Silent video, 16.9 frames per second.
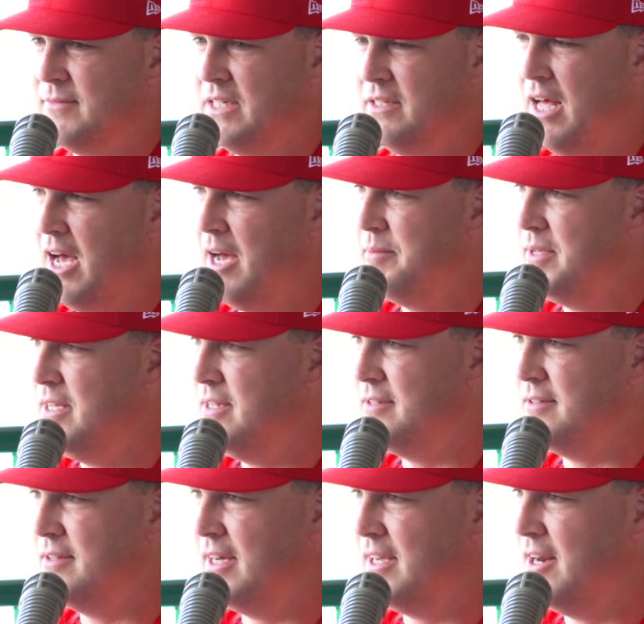lobby,
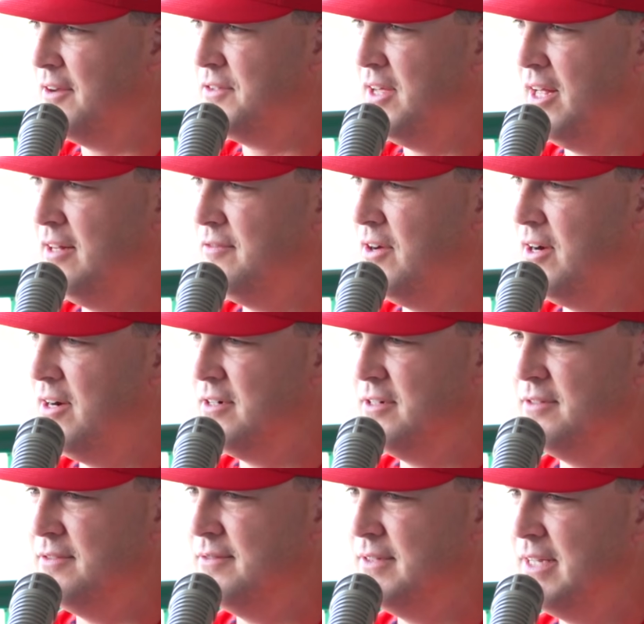and I get off the elevator,
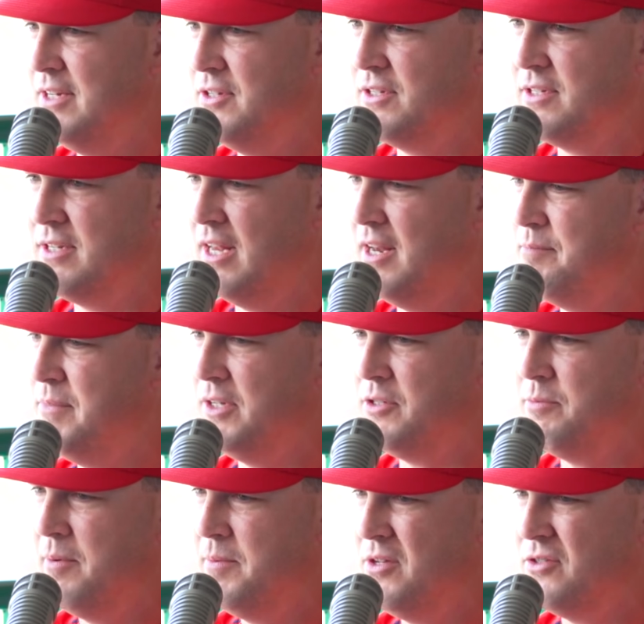and he just said, hey,
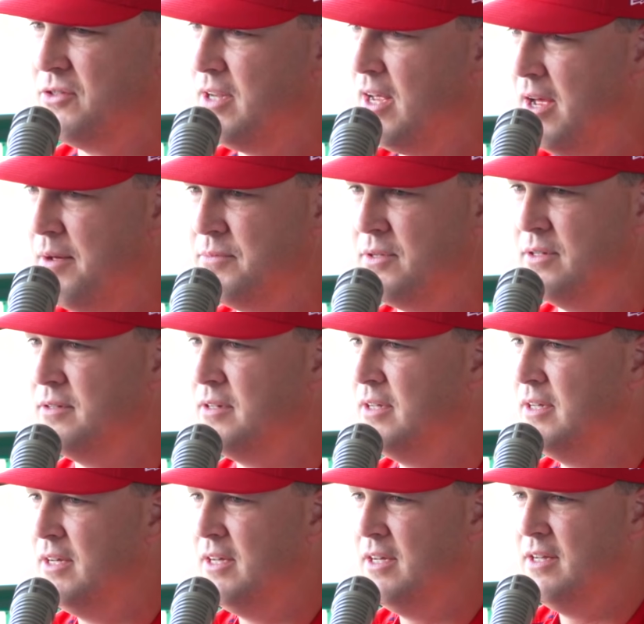Mitch, remember those times that
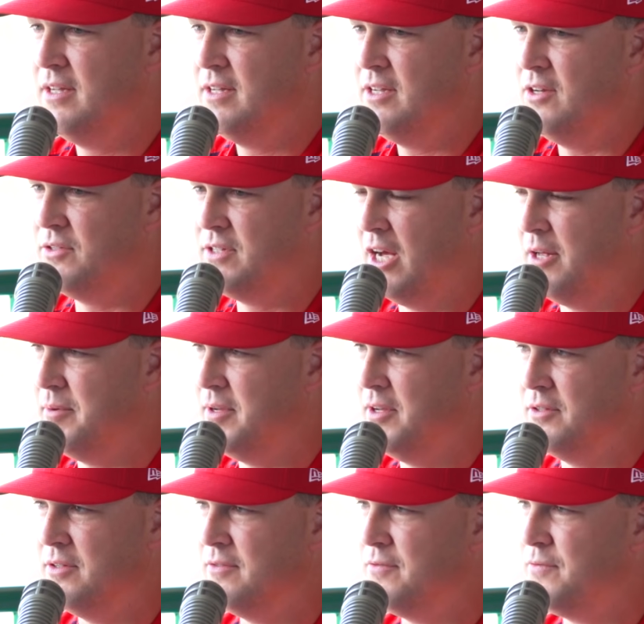you tell me
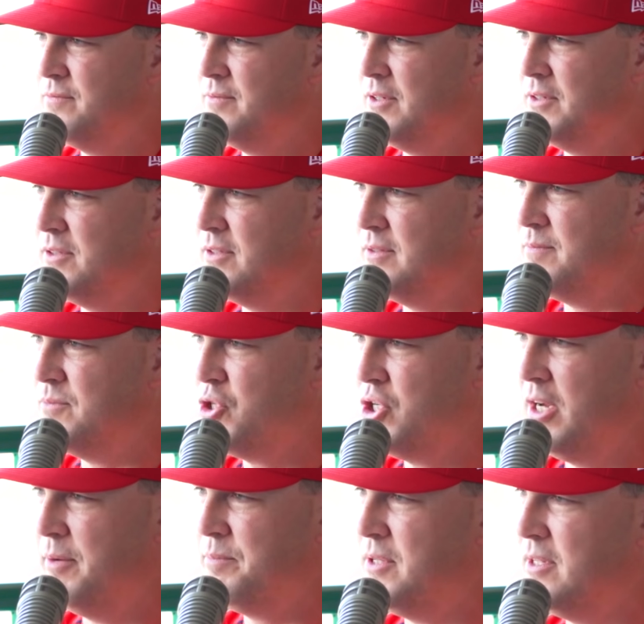on the
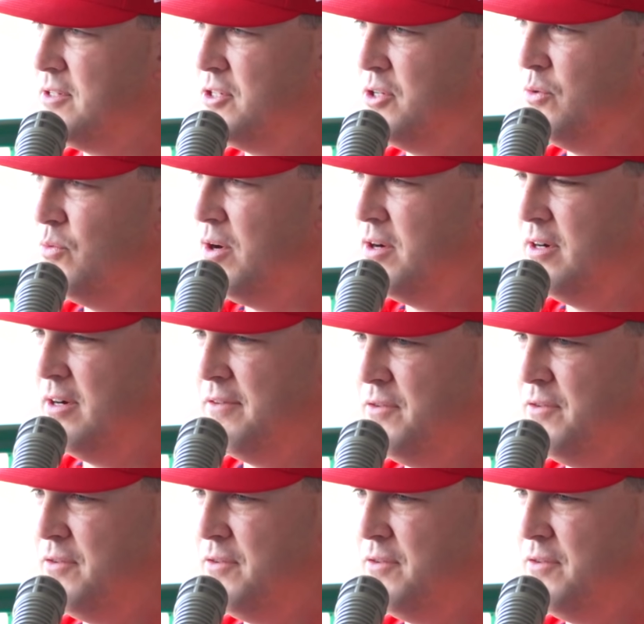ship that you're wondering